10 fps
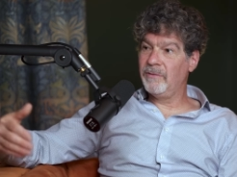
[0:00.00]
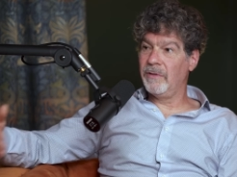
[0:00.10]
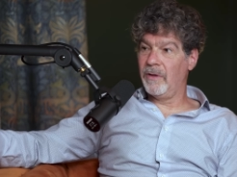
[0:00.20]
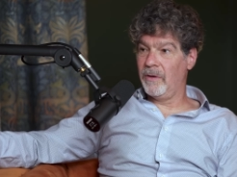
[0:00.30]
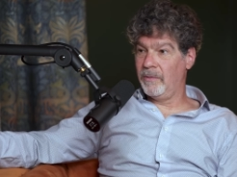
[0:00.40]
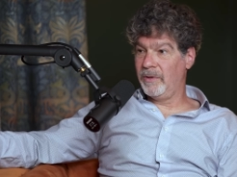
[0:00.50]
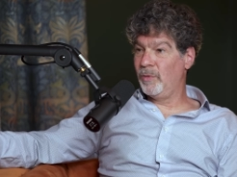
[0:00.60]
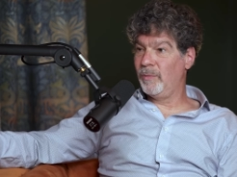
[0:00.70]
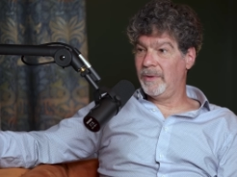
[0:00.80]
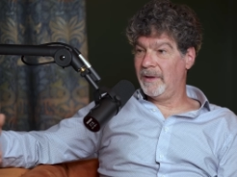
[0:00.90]
even though
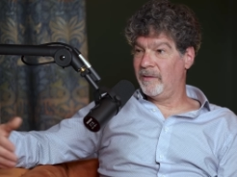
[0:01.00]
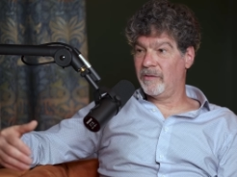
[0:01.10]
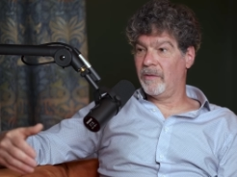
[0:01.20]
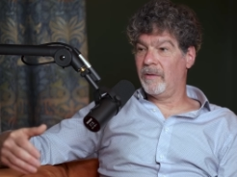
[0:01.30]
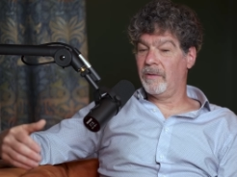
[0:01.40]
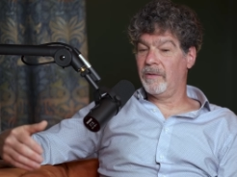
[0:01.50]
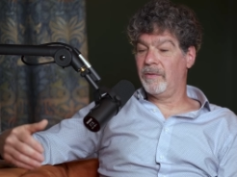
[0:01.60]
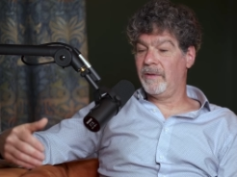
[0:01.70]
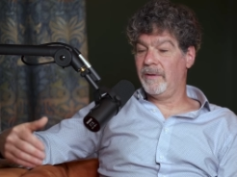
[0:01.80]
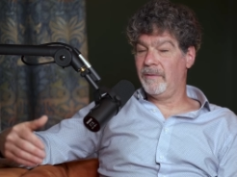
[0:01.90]
human beings are
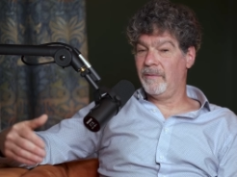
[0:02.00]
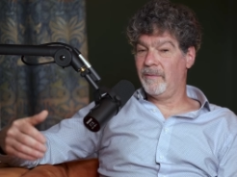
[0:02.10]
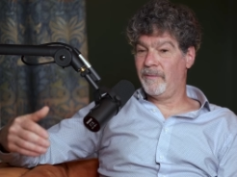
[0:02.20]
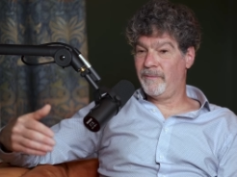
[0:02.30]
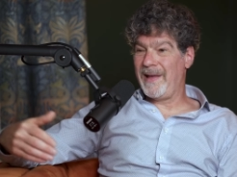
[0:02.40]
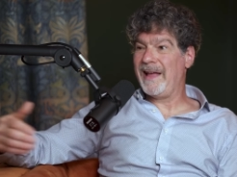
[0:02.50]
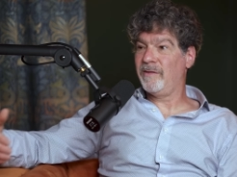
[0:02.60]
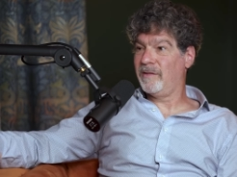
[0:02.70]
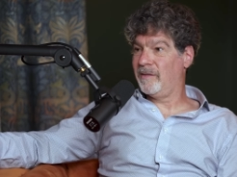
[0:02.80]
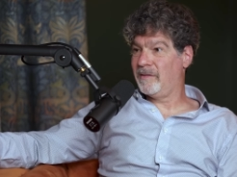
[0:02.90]
the
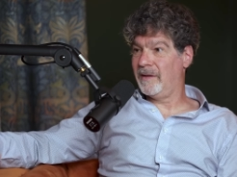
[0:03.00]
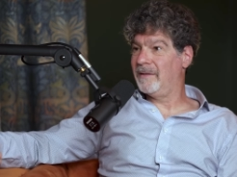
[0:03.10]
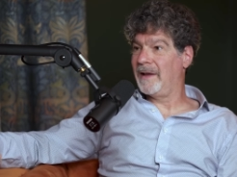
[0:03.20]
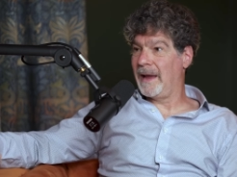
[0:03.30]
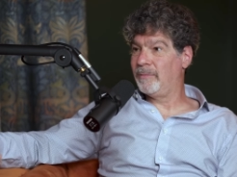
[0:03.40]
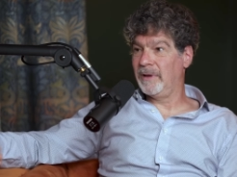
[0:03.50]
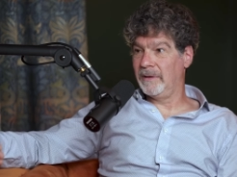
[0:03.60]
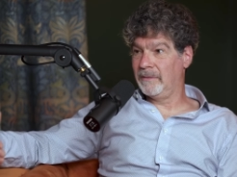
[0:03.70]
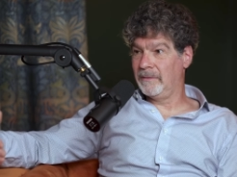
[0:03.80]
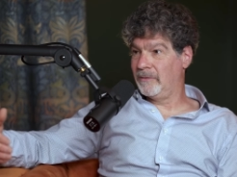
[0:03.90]
fastest
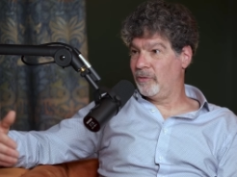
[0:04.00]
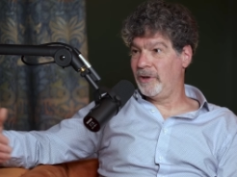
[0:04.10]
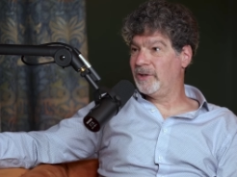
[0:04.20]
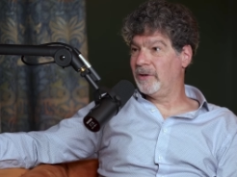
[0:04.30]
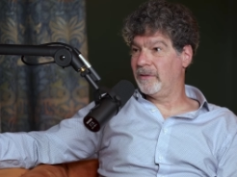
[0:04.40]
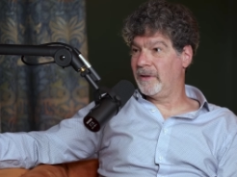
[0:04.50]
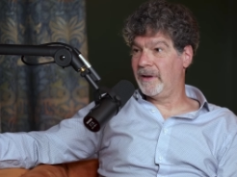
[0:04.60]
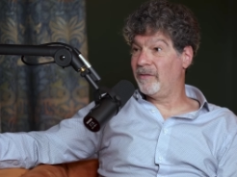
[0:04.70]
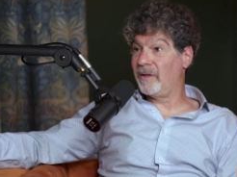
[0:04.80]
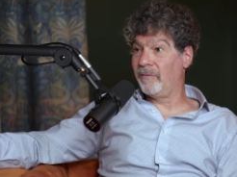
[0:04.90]
adapting creature
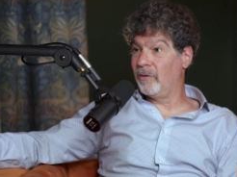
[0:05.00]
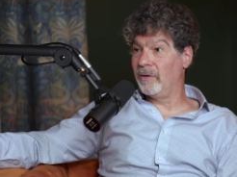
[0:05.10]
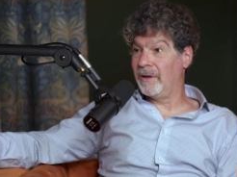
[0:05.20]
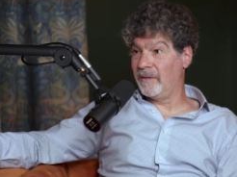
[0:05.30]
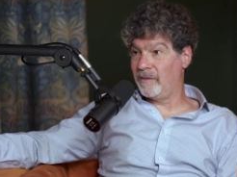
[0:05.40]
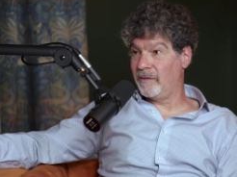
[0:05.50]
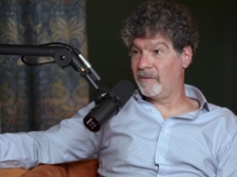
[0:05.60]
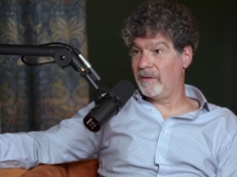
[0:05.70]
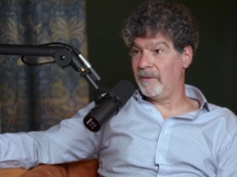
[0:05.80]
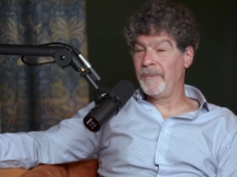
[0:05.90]
that has ever
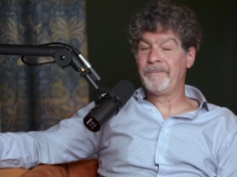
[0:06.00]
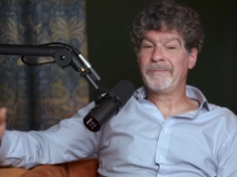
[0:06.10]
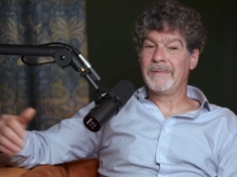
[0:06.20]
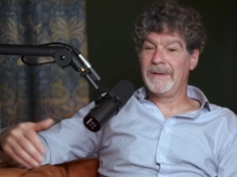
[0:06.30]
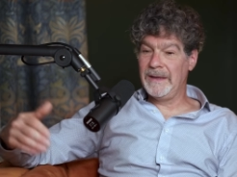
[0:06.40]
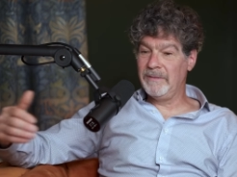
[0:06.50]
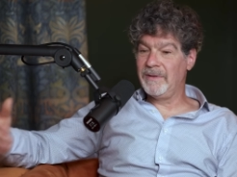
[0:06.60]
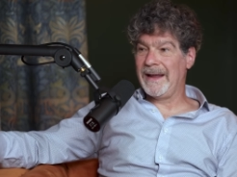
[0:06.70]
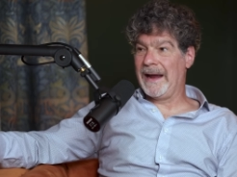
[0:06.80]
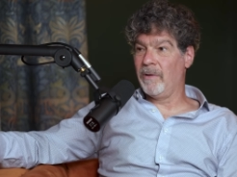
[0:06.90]
existed,
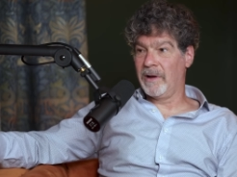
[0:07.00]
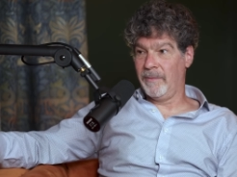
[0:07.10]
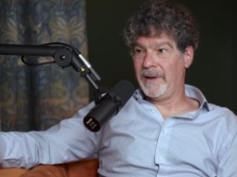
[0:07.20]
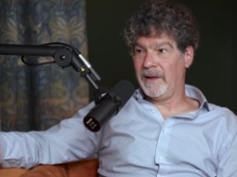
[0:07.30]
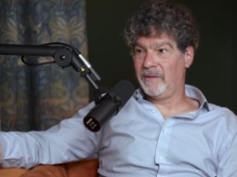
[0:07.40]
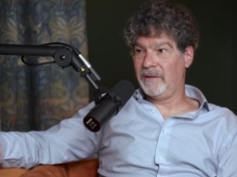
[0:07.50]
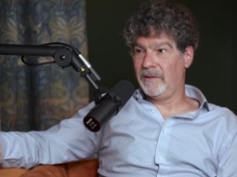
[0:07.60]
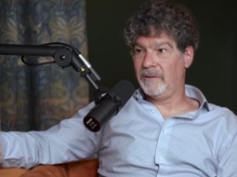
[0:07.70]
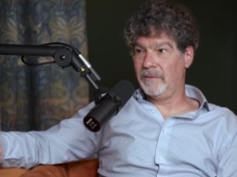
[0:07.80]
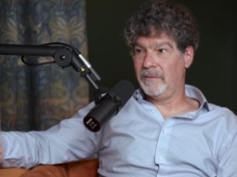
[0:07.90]
even our
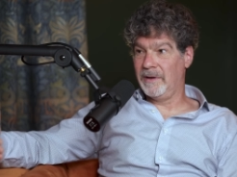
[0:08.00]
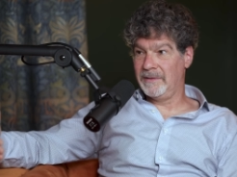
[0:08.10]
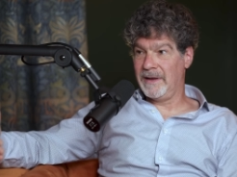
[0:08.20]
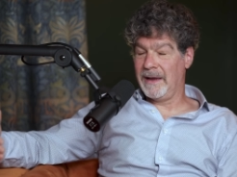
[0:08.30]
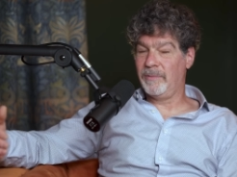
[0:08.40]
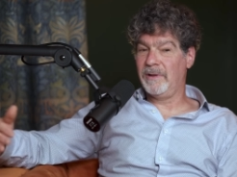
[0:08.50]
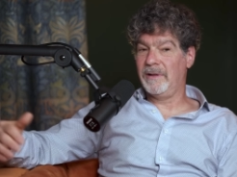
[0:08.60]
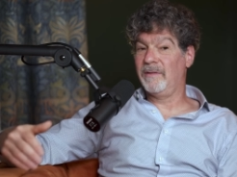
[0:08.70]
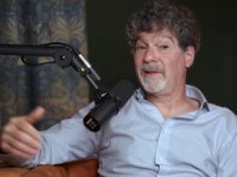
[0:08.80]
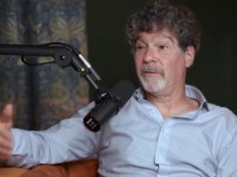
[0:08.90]
capacity to adapt
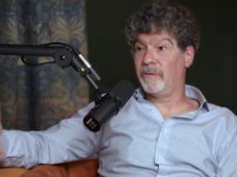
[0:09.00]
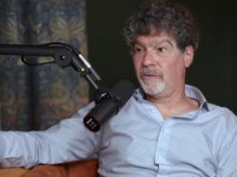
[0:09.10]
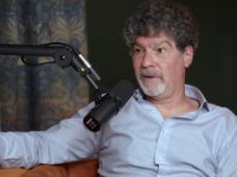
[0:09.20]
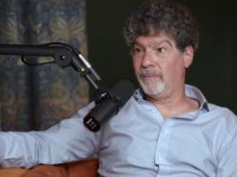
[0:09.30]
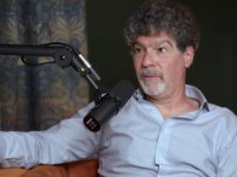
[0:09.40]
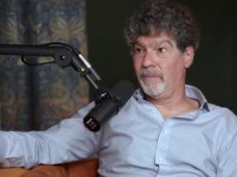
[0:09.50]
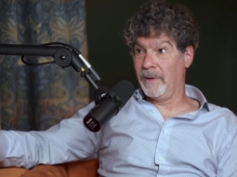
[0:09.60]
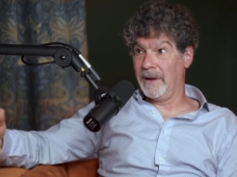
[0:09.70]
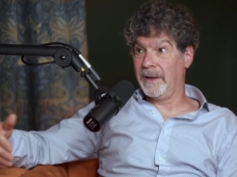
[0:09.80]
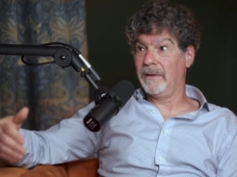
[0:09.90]
is outstripped
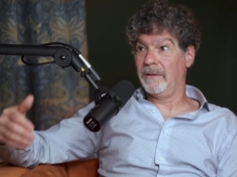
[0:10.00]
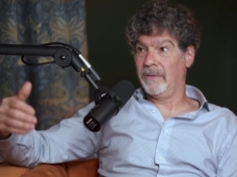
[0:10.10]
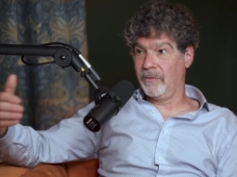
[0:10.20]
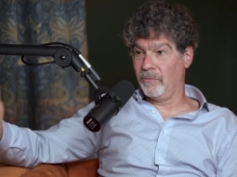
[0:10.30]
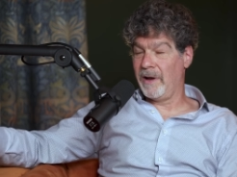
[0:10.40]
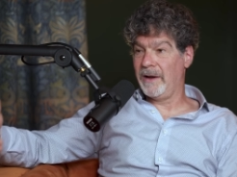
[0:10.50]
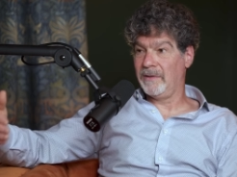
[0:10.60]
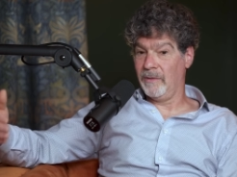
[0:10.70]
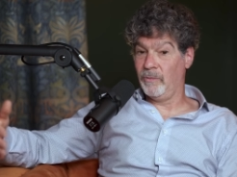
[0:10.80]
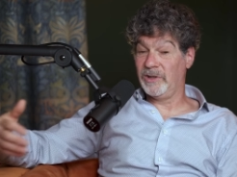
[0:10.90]
by the
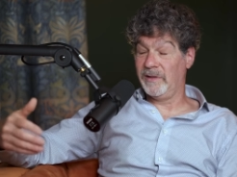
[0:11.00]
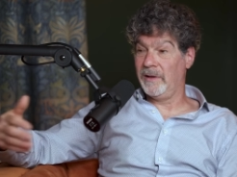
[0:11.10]
rate at which